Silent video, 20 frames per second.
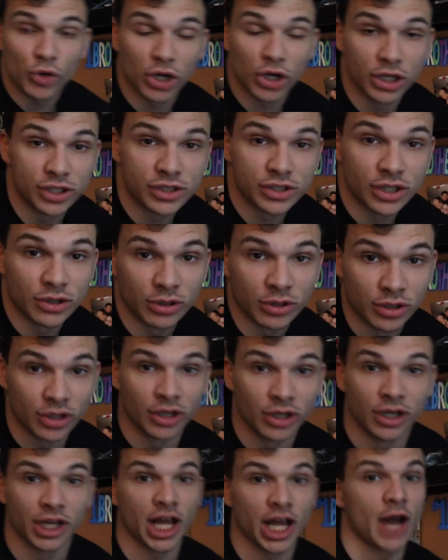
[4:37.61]
What is going
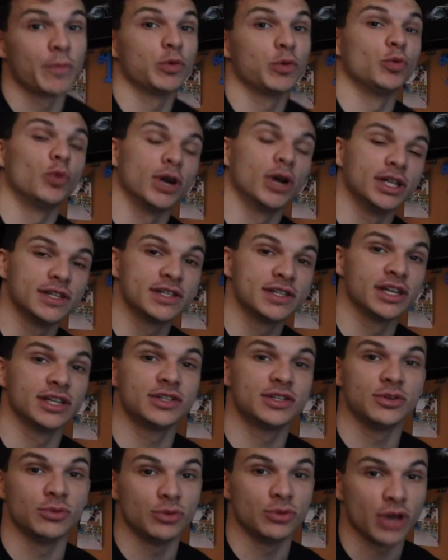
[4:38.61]
on? Happy Wednesday
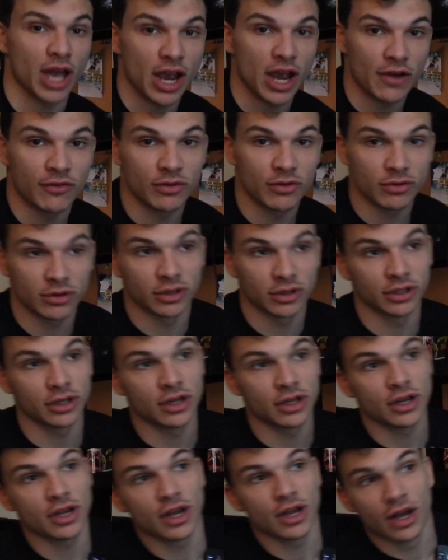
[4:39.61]
to everyone.